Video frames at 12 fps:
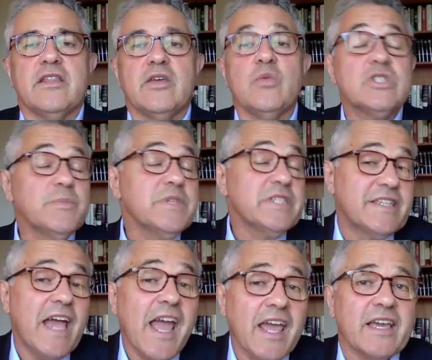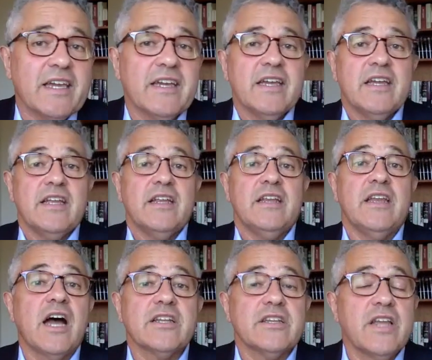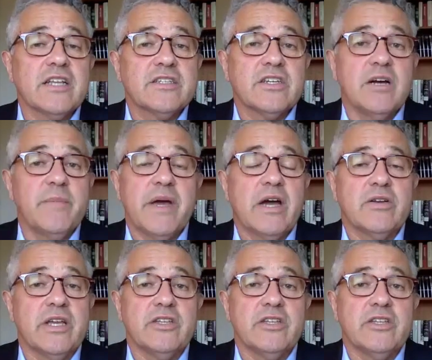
was a mistake not to come out